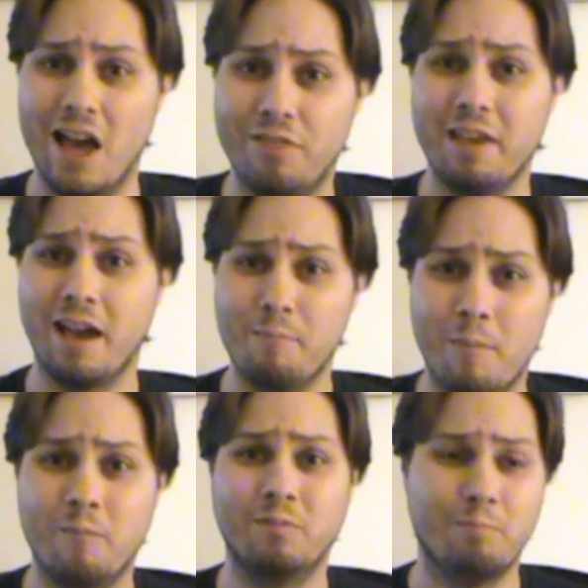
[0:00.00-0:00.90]
I think
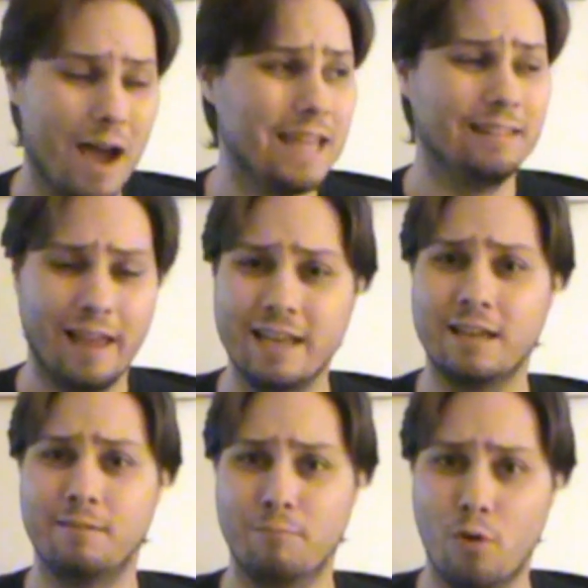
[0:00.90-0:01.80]
I might like
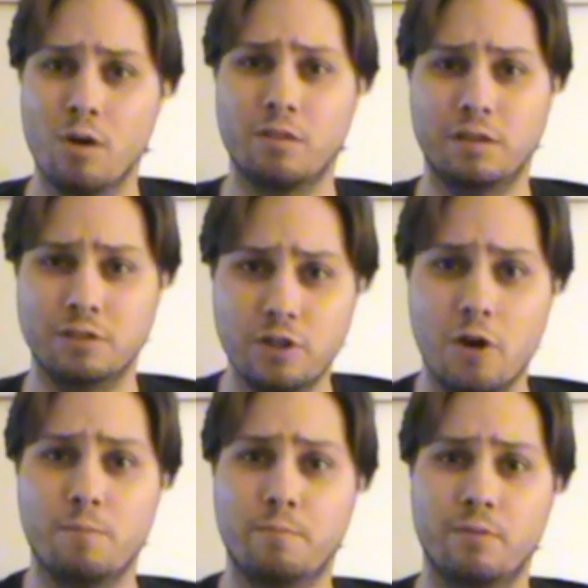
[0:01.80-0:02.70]
it more than
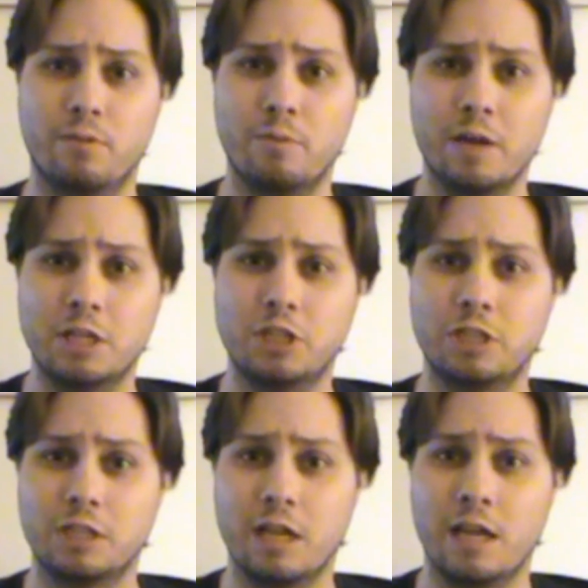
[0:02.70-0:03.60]
Dope,
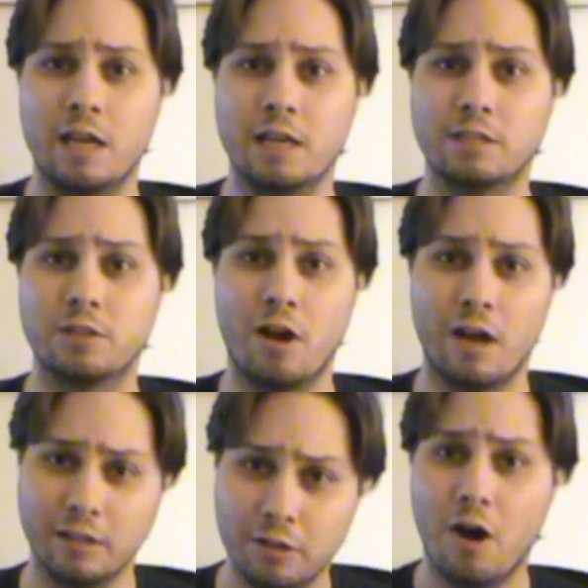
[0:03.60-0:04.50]
which is
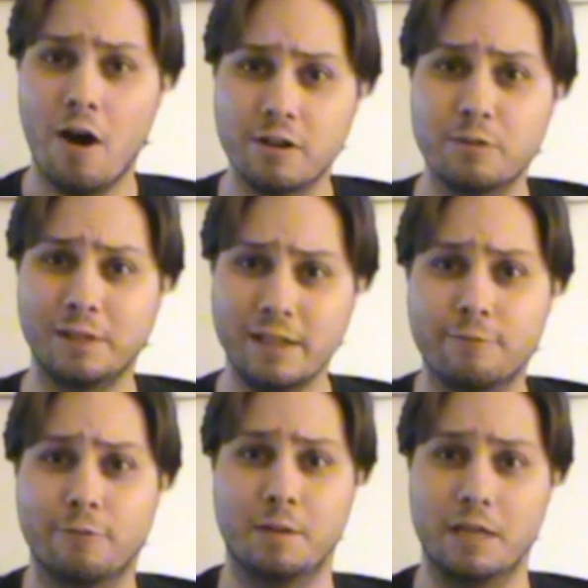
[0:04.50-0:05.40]
a little hard to believe
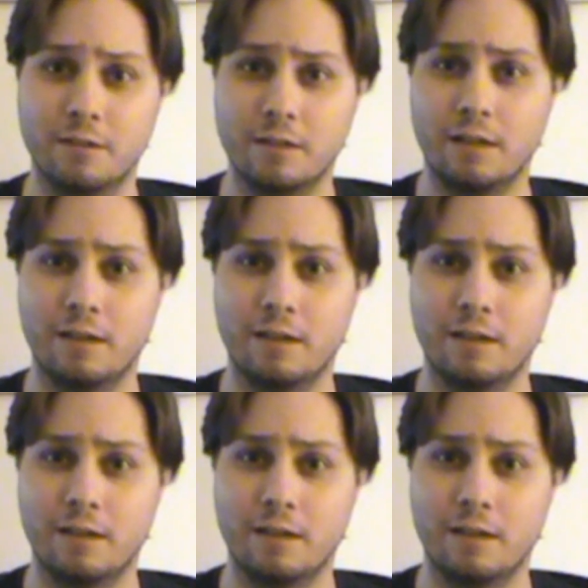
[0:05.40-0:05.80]
for me.